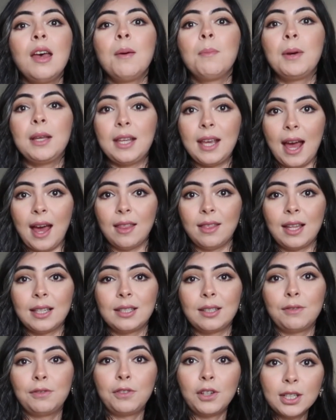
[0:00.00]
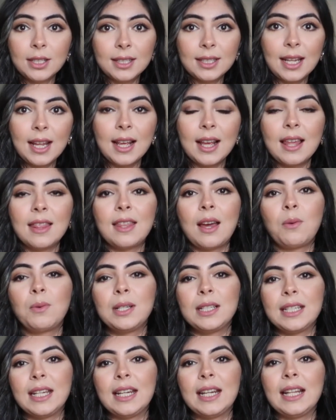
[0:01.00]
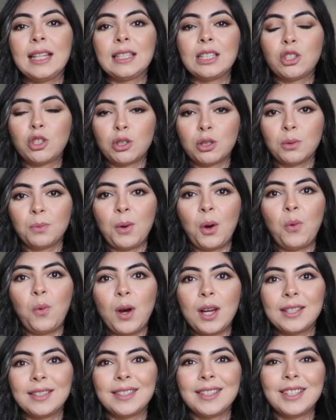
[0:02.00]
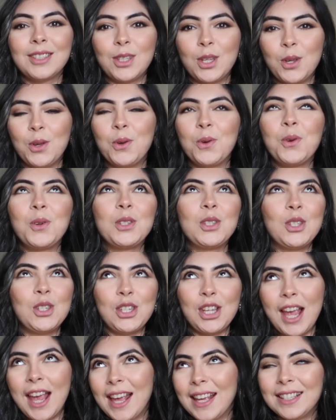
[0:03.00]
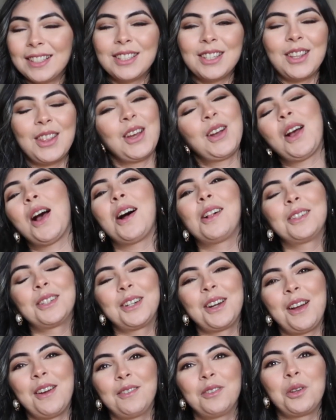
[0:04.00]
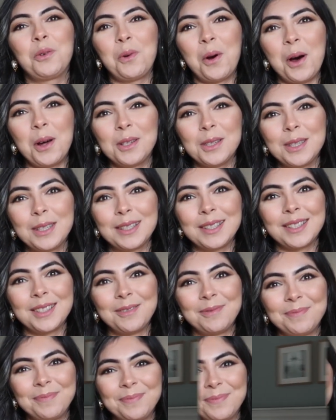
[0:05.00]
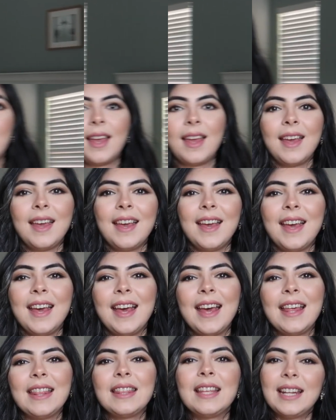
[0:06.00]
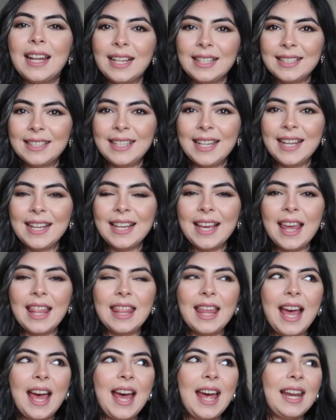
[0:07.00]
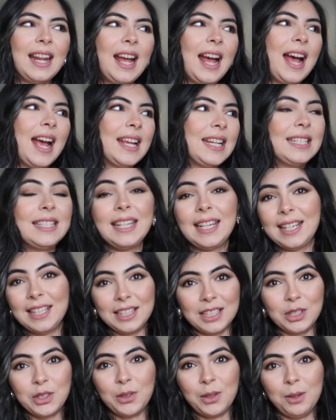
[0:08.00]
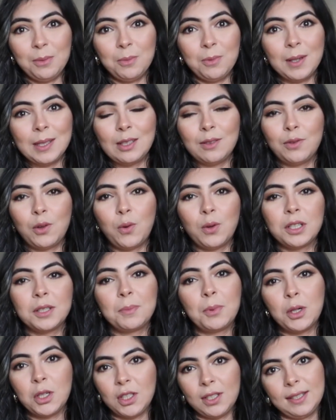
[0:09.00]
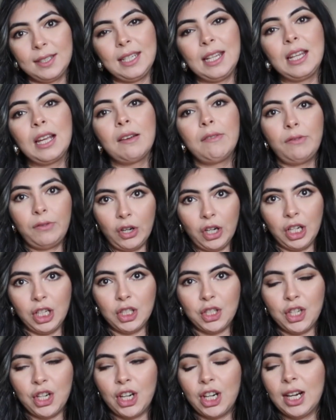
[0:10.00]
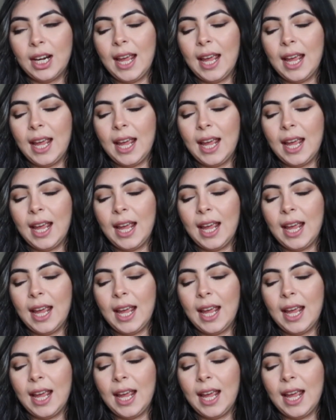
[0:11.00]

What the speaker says: But yeah, that's the first thing that we did in this room, was to change the color of the walls. The next thing that I did in this room was, of course, purchasing furniture,